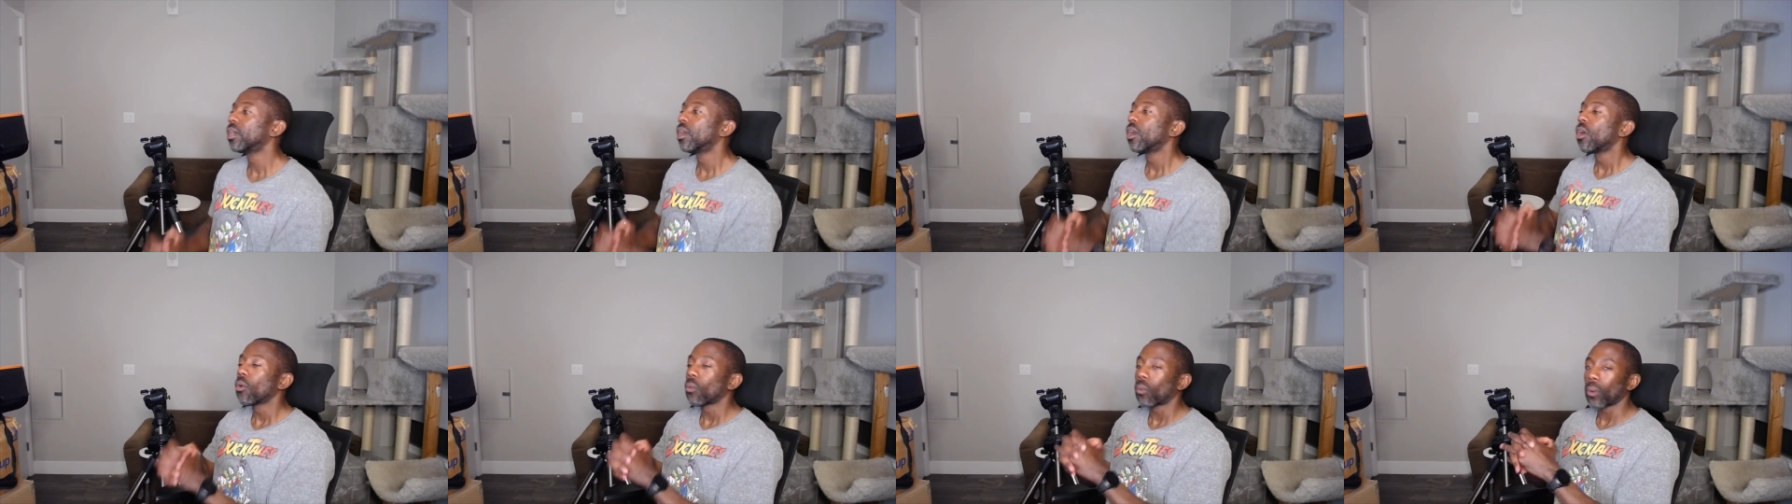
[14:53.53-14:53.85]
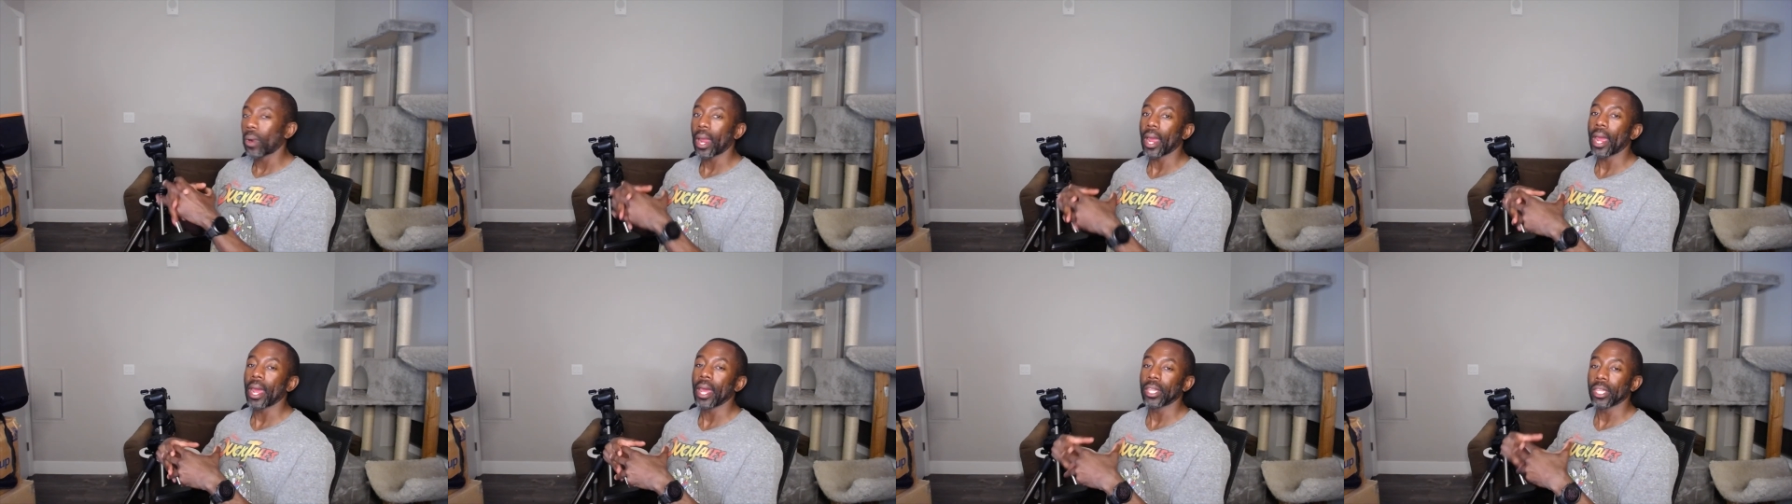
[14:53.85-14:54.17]

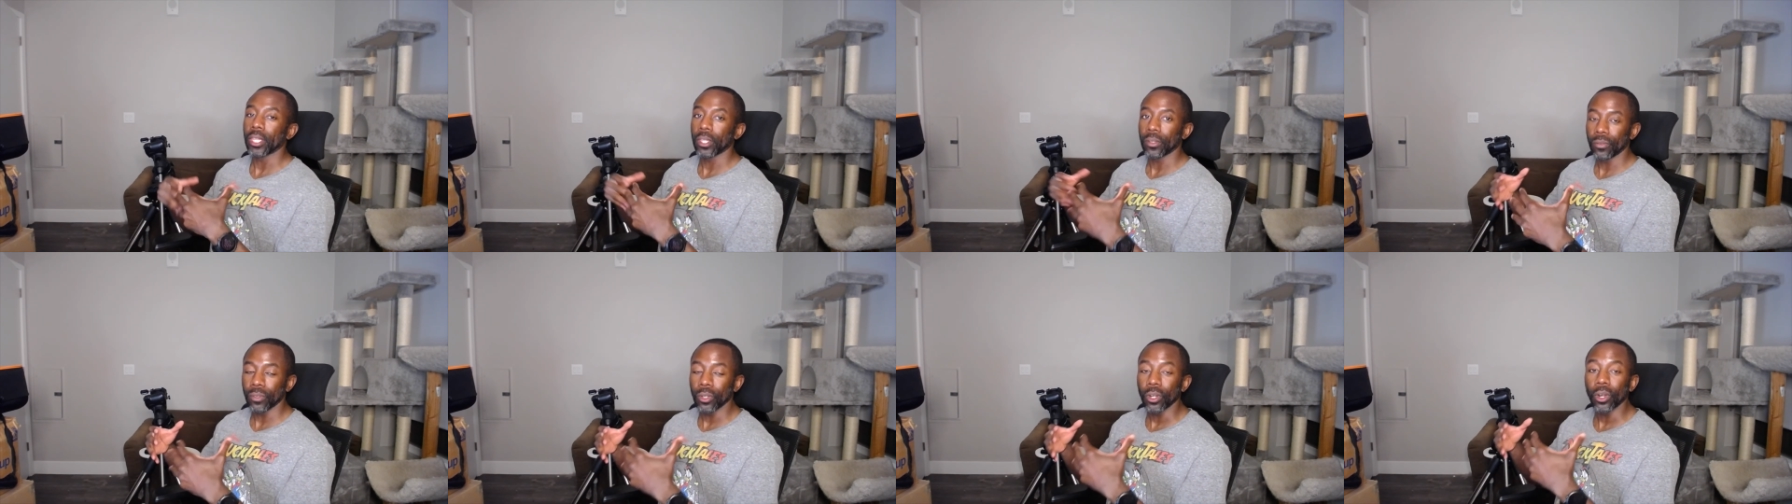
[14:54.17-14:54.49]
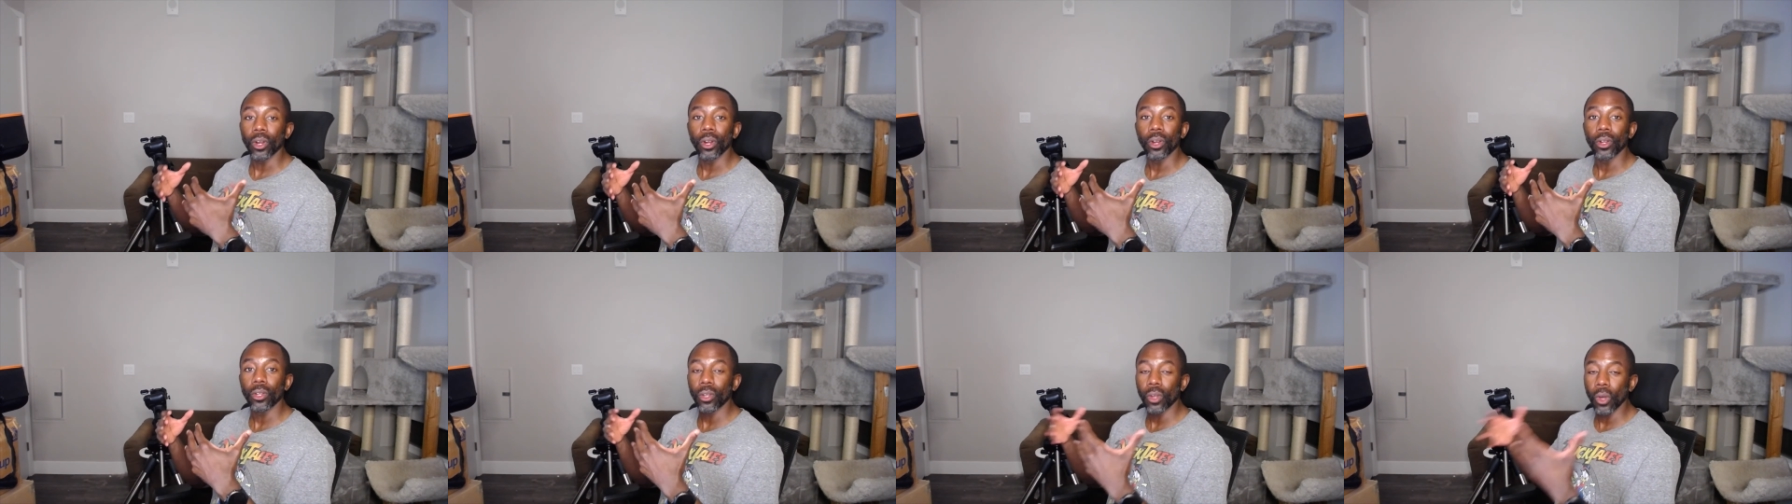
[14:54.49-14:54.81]
Whereas if
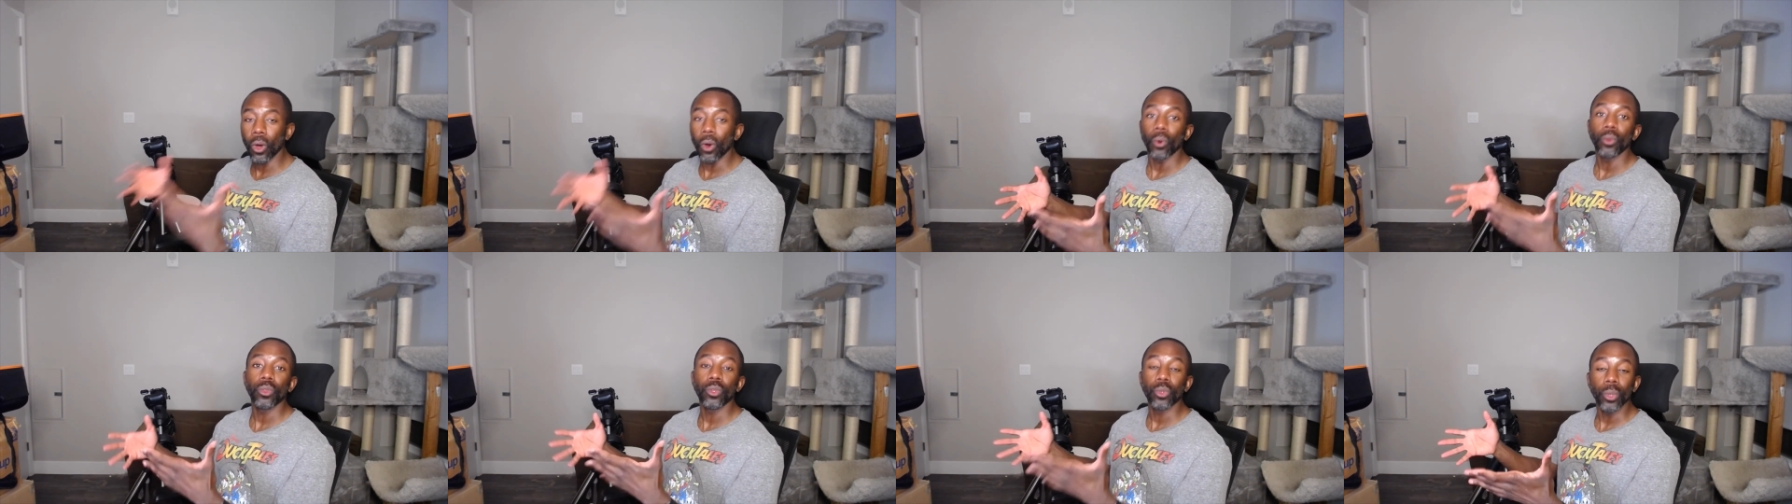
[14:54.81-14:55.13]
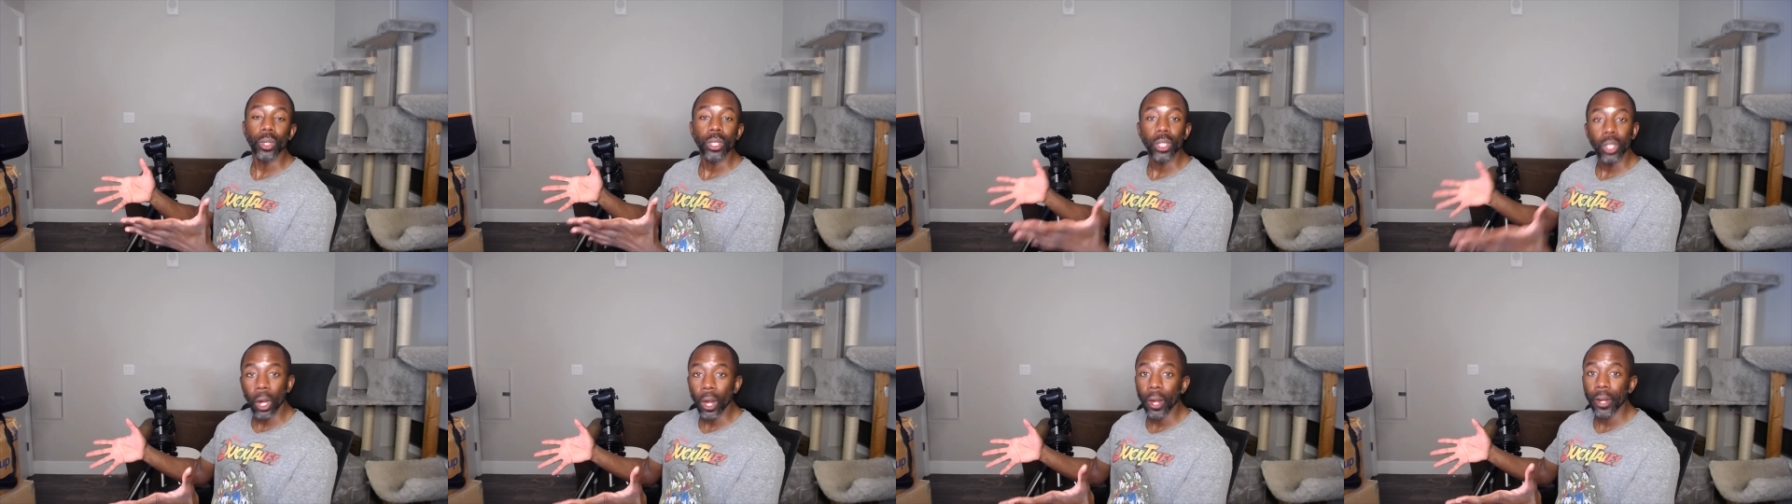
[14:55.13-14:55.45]
you go to a
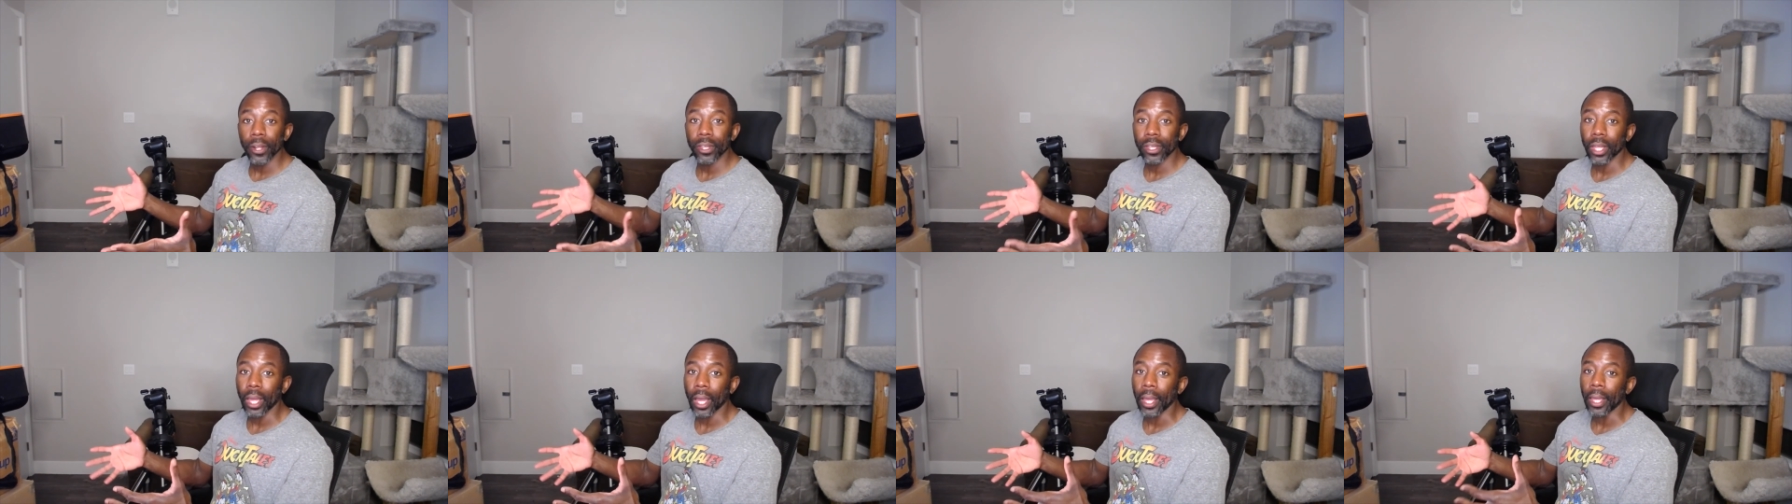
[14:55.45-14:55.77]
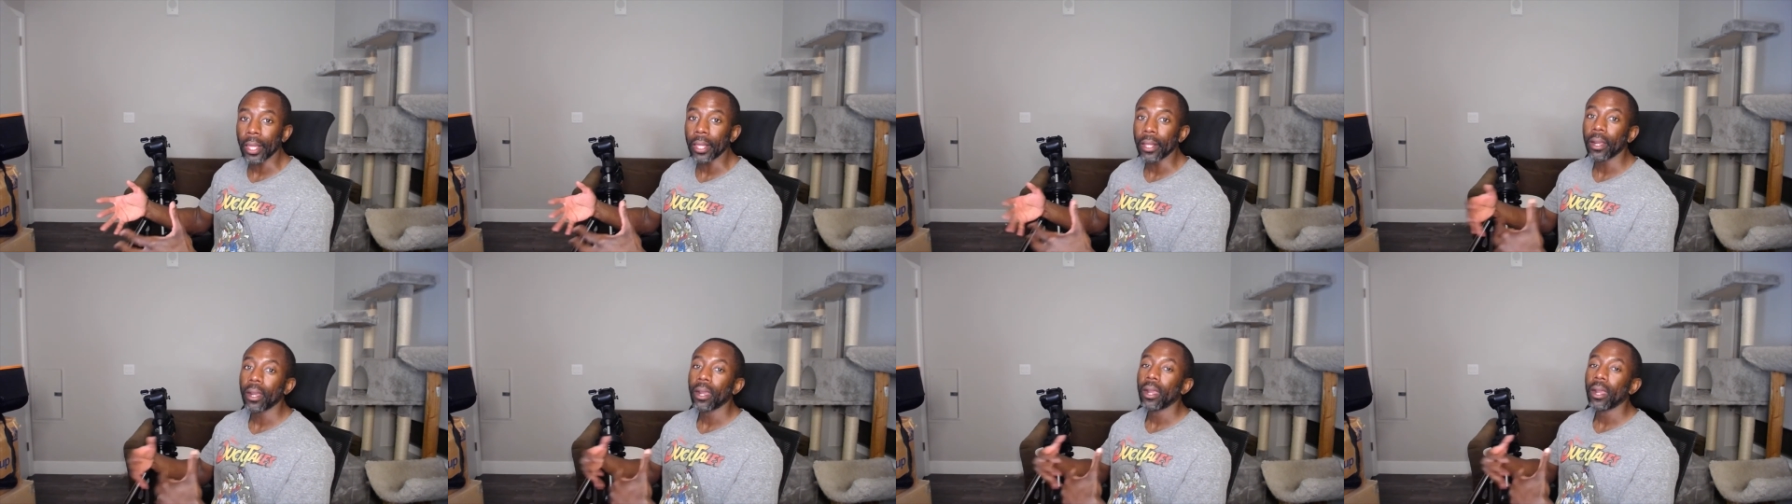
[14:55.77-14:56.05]
dark site,